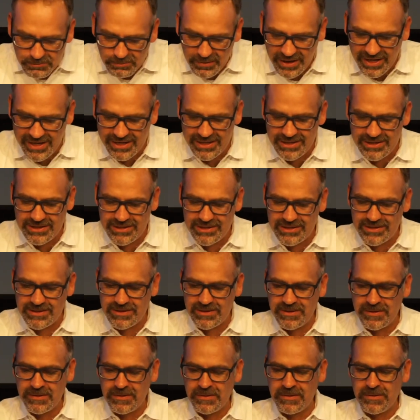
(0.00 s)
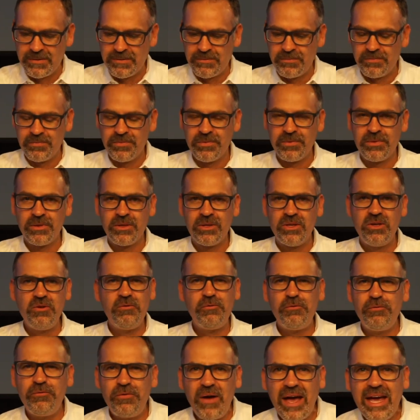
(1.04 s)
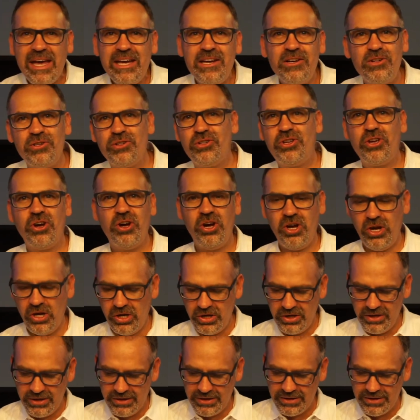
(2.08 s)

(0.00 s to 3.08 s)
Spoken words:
place. You failed, God.